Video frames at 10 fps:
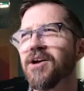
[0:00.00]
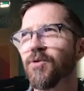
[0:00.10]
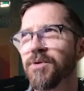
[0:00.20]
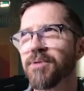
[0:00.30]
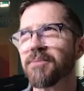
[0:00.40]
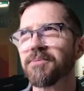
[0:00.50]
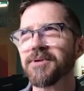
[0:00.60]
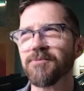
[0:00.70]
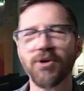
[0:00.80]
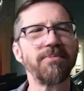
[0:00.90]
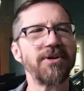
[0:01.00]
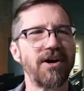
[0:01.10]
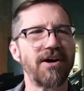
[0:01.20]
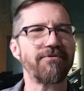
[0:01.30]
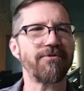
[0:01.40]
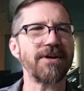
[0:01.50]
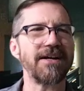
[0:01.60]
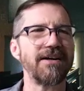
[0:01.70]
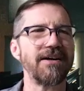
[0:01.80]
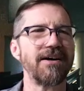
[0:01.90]
we probably will be
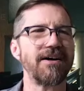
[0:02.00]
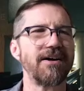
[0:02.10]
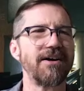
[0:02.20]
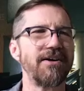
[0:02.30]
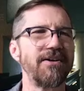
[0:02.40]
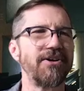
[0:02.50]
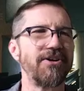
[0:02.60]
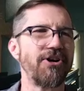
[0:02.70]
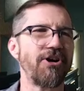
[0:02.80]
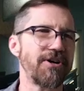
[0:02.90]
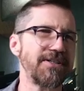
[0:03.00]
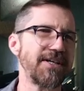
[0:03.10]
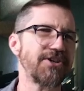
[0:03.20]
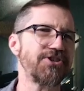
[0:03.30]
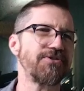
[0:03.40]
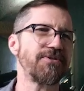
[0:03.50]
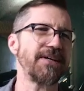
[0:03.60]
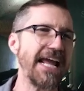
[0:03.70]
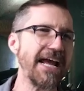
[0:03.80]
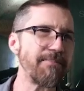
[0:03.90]
offering an architecture
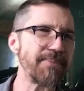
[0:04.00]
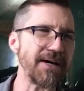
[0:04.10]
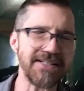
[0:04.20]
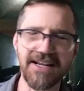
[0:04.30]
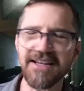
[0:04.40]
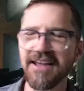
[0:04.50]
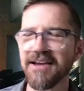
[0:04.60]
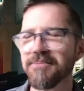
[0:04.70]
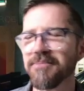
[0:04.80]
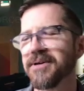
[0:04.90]
camp, a day camp,